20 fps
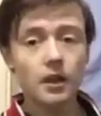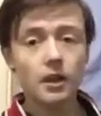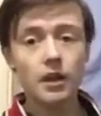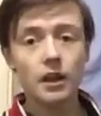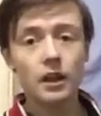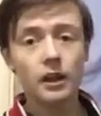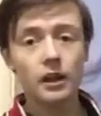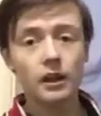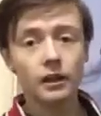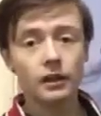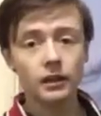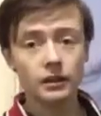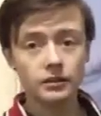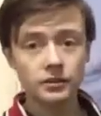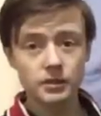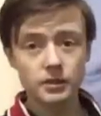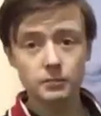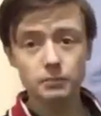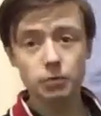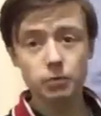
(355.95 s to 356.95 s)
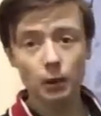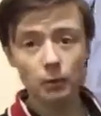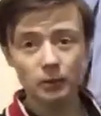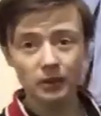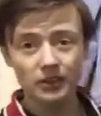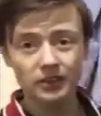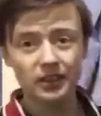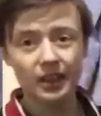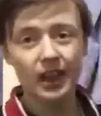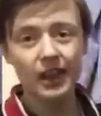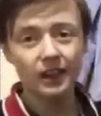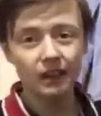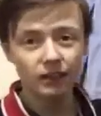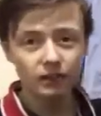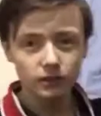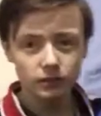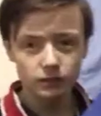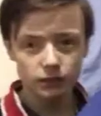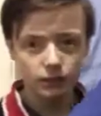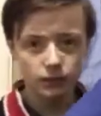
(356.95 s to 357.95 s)
as you can probably tell
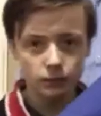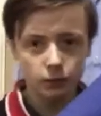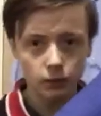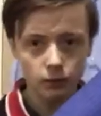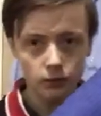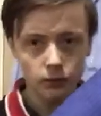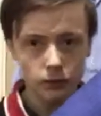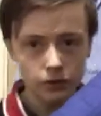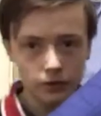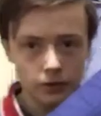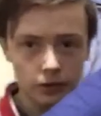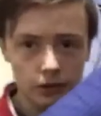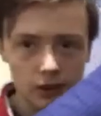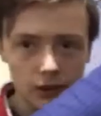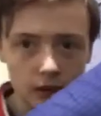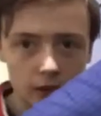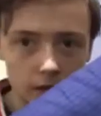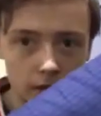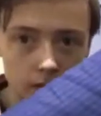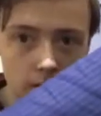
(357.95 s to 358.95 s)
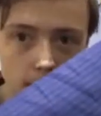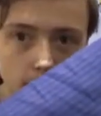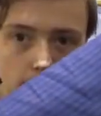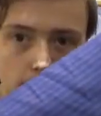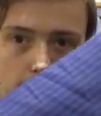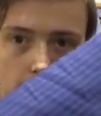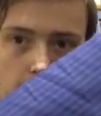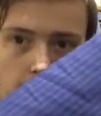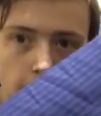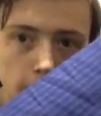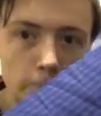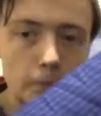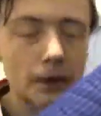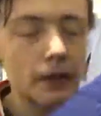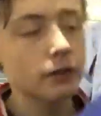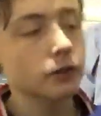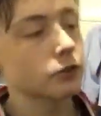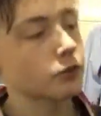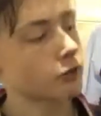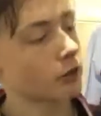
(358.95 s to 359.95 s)
if I hold it to the light, the
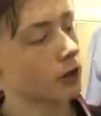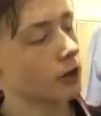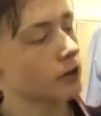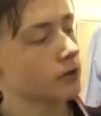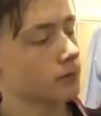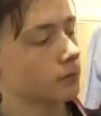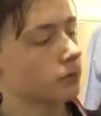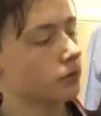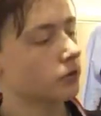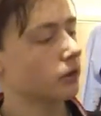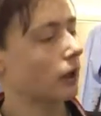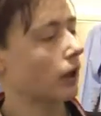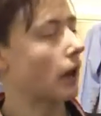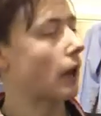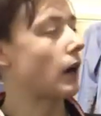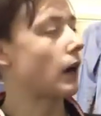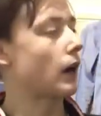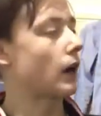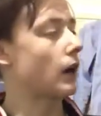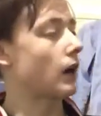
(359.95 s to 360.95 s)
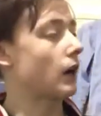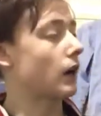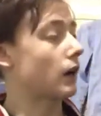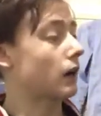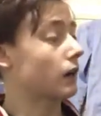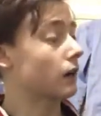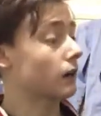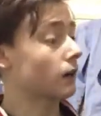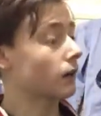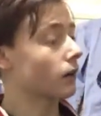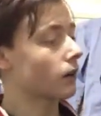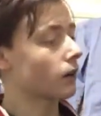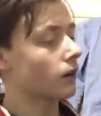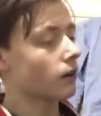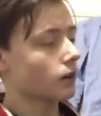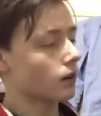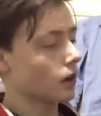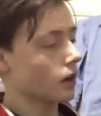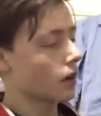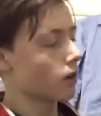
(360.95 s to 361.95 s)
pinstripes are
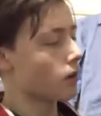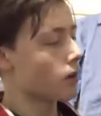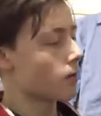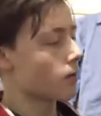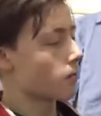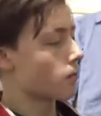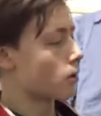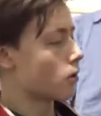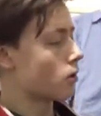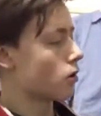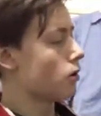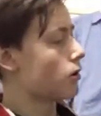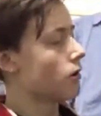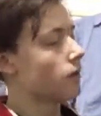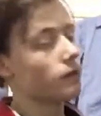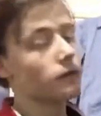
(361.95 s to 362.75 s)
a lot more